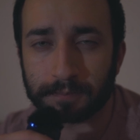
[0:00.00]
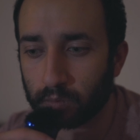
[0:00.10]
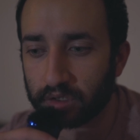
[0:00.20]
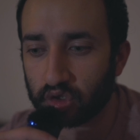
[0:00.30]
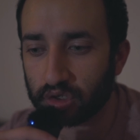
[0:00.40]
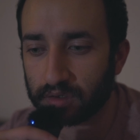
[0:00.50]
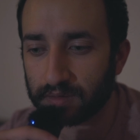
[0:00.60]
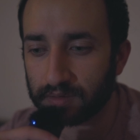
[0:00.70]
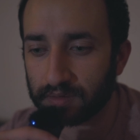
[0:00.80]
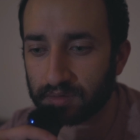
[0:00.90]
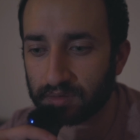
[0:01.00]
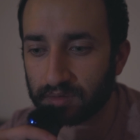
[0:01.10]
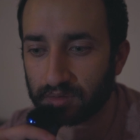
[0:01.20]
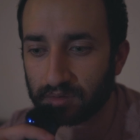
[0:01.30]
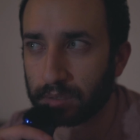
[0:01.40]
which
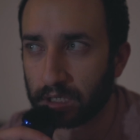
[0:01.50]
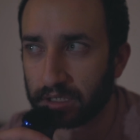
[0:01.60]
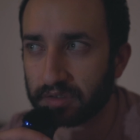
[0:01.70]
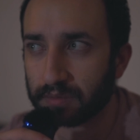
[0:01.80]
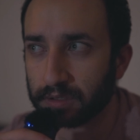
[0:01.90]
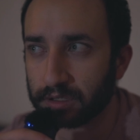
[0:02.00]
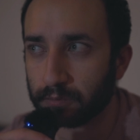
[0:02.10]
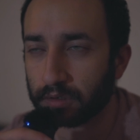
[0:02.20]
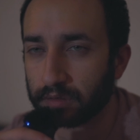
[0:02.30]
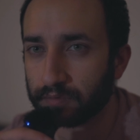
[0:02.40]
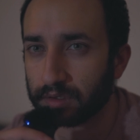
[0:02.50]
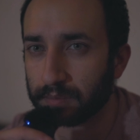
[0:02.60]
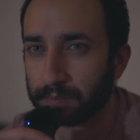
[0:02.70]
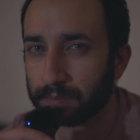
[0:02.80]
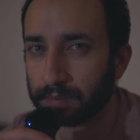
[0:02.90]
is possibly one of the
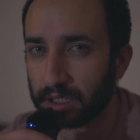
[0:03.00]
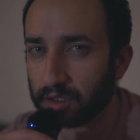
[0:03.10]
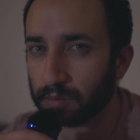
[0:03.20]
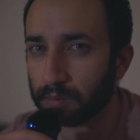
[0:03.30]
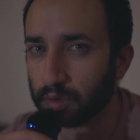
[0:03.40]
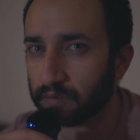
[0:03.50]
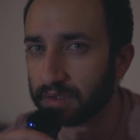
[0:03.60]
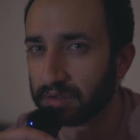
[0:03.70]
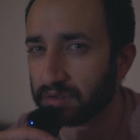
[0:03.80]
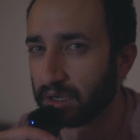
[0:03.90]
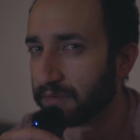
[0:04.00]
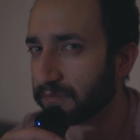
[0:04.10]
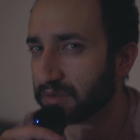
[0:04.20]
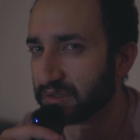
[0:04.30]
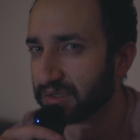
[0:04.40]
better movies I've
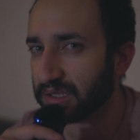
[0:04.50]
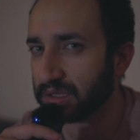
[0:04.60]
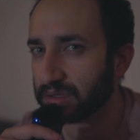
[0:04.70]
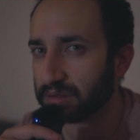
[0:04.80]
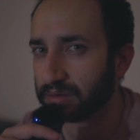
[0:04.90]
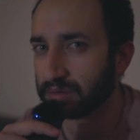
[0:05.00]
seen.